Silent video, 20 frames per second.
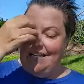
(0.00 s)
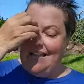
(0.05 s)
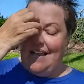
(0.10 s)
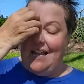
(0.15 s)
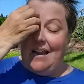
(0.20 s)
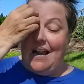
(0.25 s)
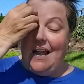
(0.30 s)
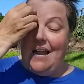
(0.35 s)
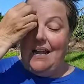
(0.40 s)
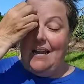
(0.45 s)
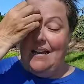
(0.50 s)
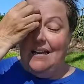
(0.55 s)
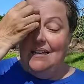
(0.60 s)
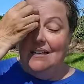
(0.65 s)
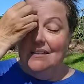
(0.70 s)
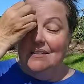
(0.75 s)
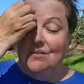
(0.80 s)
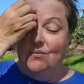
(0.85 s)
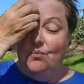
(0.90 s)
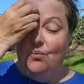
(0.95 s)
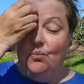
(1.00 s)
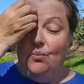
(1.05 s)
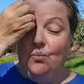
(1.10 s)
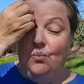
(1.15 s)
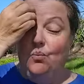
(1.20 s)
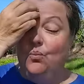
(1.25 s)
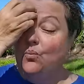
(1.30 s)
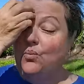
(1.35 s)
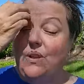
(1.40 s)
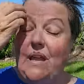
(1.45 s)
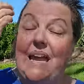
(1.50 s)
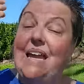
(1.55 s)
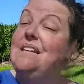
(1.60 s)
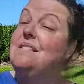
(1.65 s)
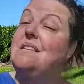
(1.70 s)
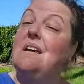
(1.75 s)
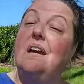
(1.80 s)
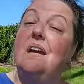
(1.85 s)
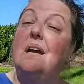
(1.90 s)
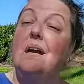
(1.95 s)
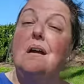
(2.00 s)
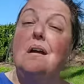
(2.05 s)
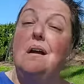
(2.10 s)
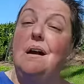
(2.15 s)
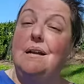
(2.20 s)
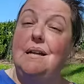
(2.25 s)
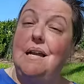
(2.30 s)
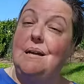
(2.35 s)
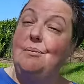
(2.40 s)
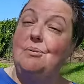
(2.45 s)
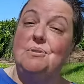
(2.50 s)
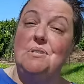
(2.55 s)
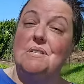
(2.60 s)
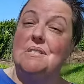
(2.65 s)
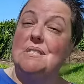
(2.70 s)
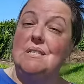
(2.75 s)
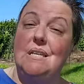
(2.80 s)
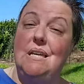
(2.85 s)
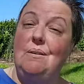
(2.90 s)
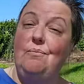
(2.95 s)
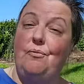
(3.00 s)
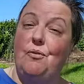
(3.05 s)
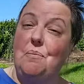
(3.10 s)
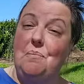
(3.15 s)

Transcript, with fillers: And I laid there unable to sleep for